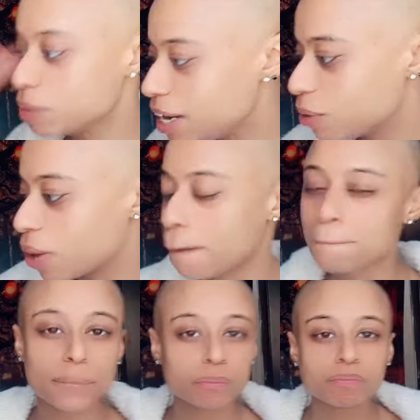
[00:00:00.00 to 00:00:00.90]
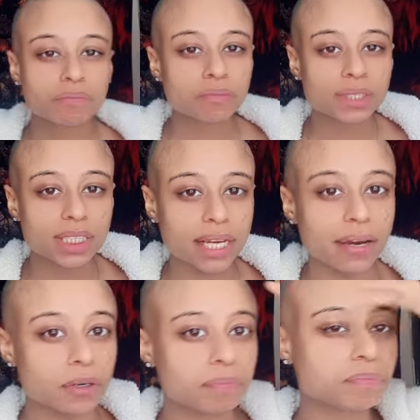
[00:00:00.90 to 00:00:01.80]
noise but anyway
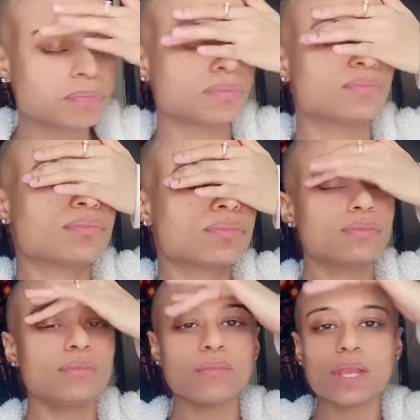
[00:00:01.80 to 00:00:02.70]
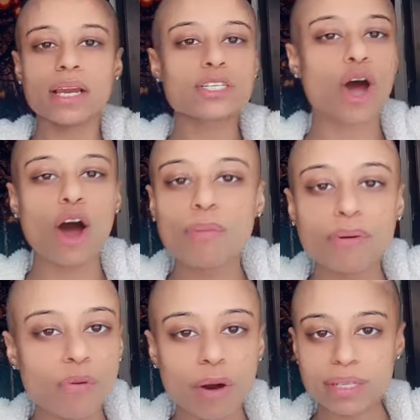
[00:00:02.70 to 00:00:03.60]
still it's
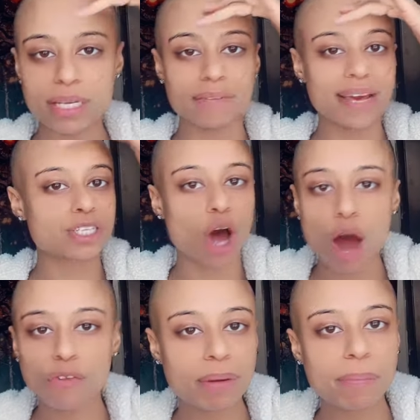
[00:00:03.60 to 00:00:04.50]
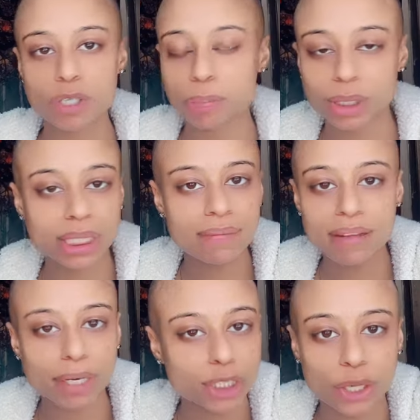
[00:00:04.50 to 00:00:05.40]
all performative. It's all for people to
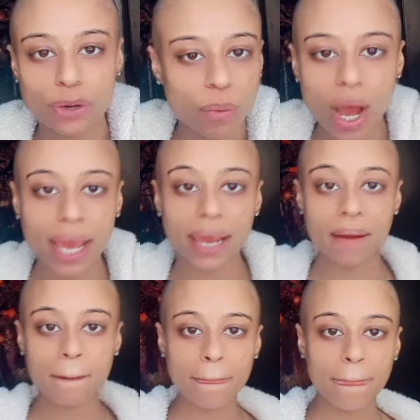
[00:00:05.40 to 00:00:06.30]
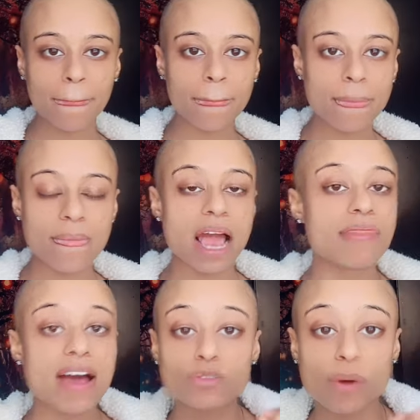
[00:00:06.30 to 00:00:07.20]
perceive them in a certain way.
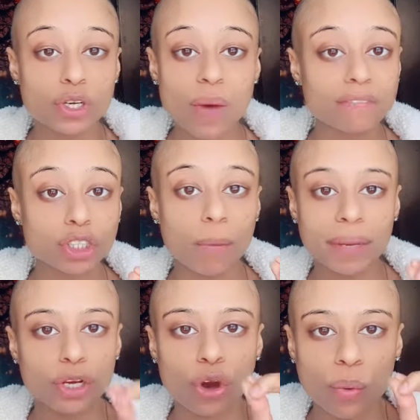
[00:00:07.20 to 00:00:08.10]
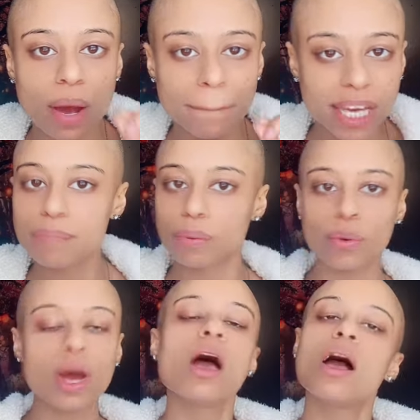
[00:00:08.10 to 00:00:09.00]
That's why you have so many corrupt
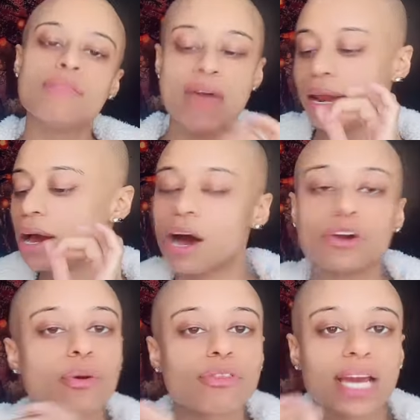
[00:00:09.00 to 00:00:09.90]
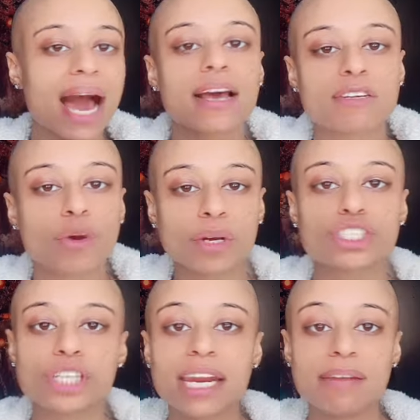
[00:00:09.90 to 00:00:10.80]
people that under the guise of
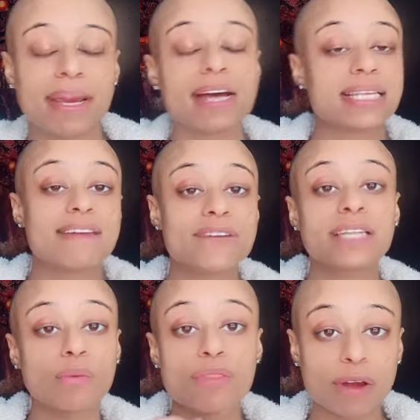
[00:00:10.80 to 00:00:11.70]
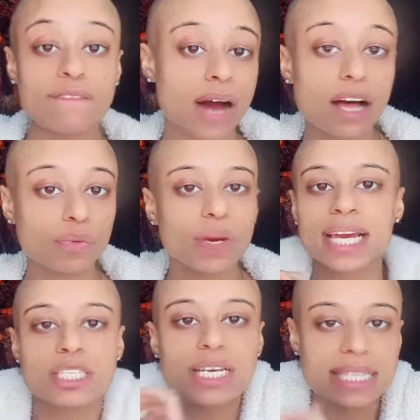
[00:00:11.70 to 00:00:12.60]
Christianity because they feel like what they're
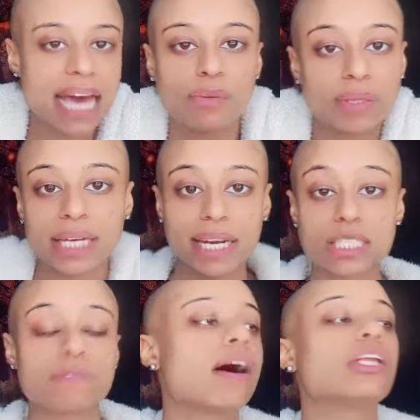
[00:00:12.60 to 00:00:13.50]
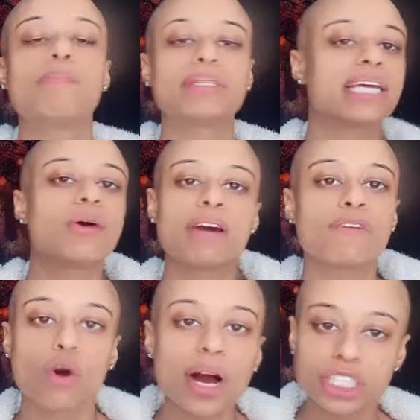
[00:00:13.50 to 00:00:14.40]
following is exactly what they need to follow, but they
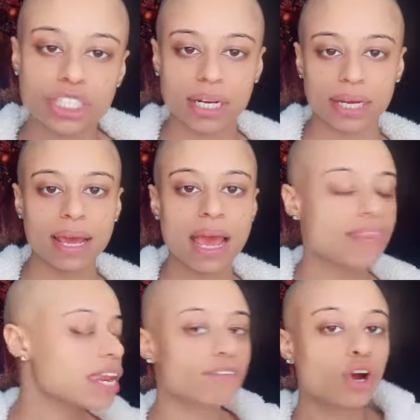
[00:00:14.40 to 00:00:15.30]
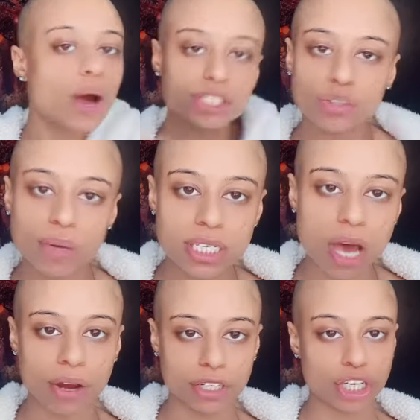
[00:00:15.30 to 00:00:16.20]
don't ever question it. They never question
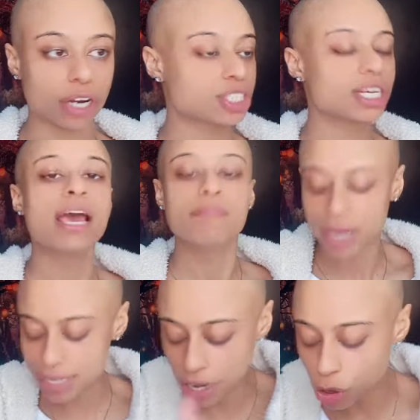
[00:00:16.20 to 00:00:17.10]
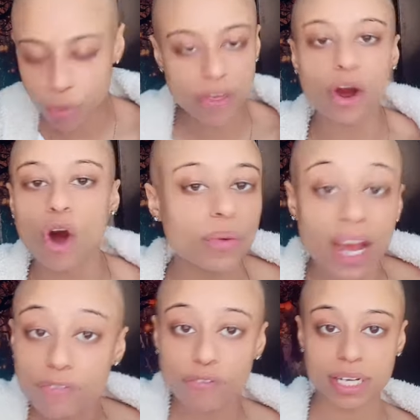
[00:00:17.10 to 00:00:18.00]
what's taught in church because they don't do their
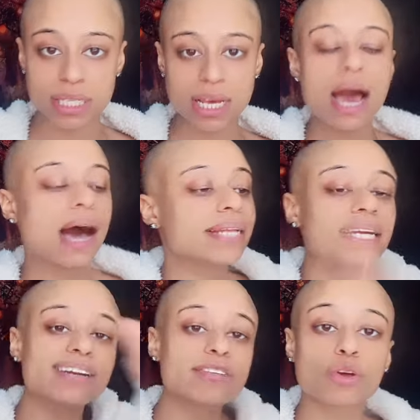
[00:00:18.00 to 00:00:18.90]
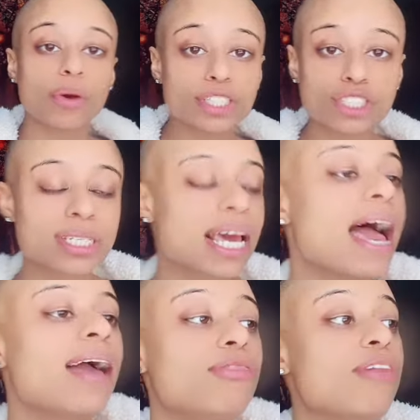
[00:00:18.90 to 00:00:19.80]
own inference. A lot of these
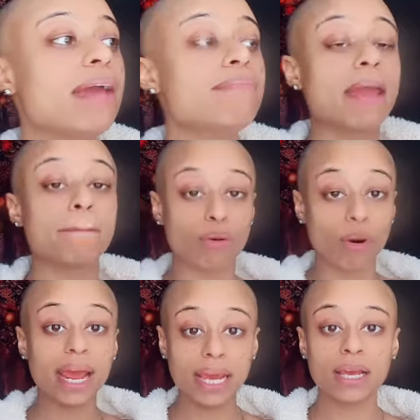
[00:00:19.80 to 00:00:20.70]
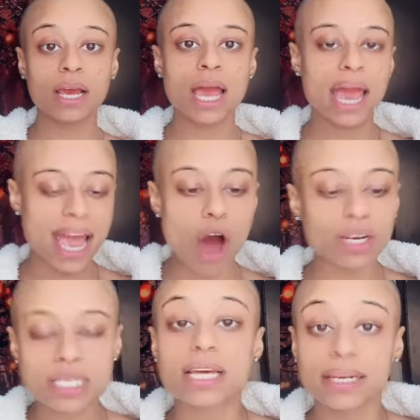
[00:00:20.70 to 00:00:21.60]
Christians, they may pray
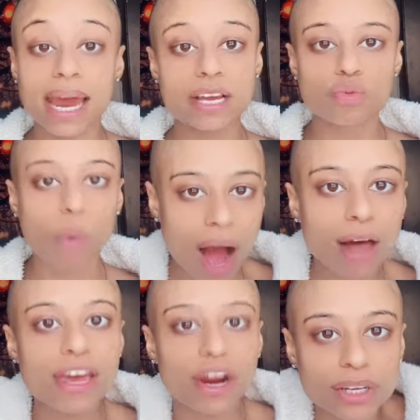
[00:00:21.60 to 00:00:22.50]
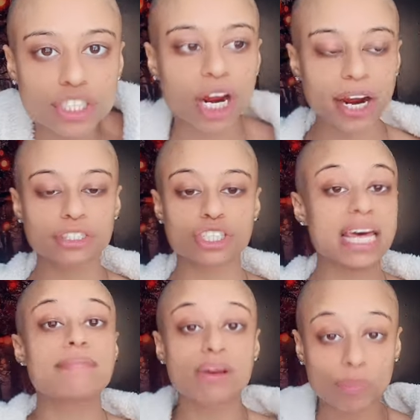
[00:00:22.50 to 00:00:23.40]
on Sundays while they're in
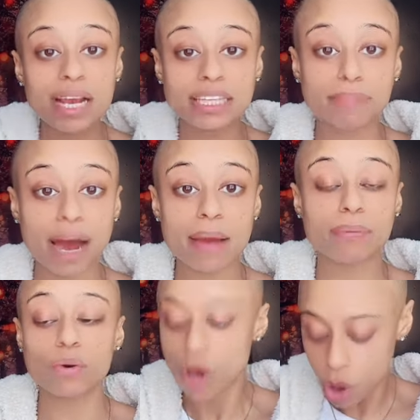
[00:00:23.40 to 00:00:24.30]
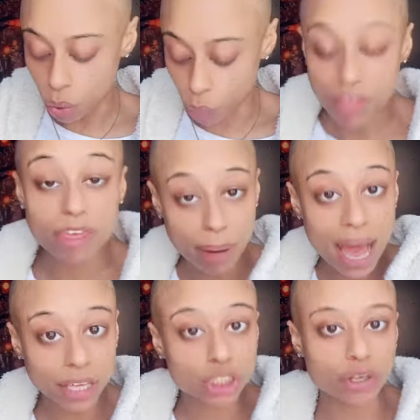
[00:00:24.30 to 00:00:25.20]
church. They may read the Bible with
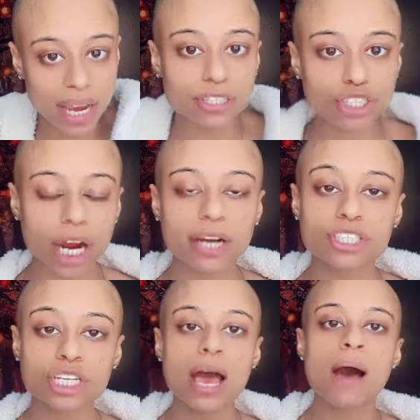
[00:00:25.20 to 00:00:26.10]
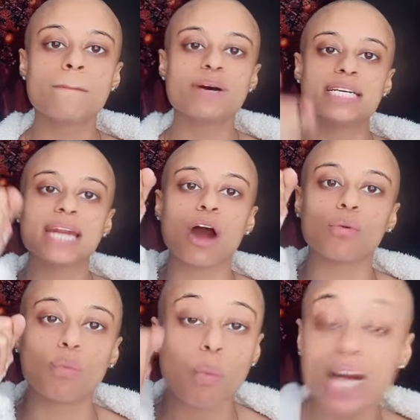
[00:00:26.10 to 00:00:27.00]
the pastor in church, but
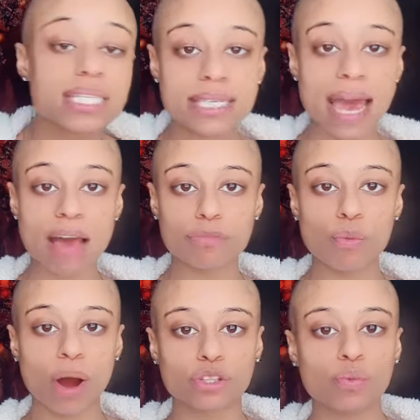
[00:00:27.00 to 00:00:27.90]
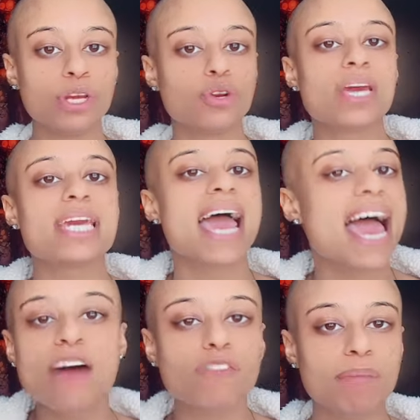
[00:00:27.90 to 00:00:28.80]
not one time throughout the week do they
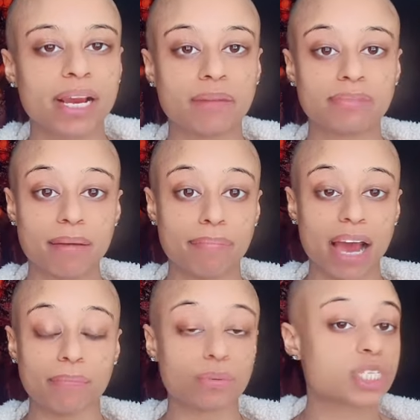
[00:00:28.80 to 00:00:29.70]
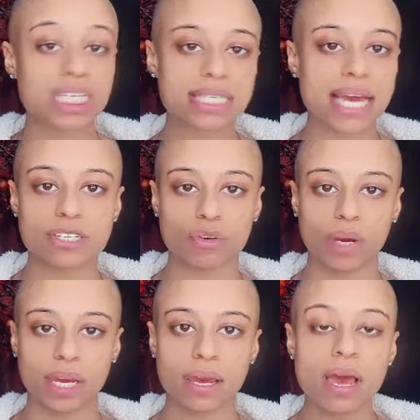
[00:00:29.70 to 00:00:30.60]
ever pick up that Bible six
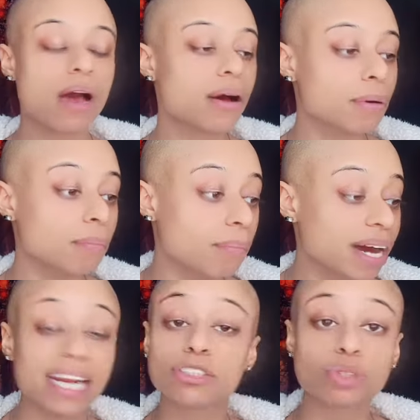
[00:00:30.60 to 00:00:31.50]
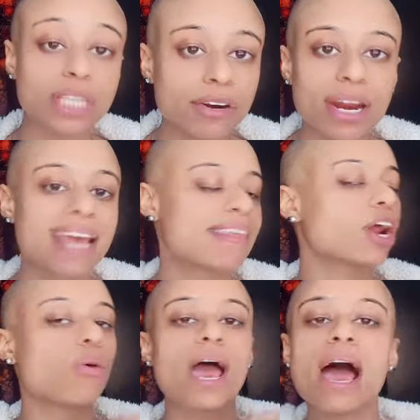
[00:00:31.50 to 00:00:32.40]
days a week. Monday through Saturday,
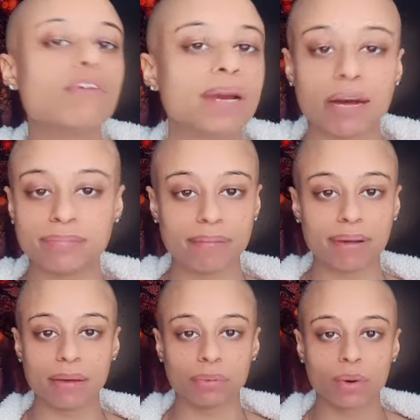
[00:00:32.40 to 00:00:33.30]
they don't ever pick up that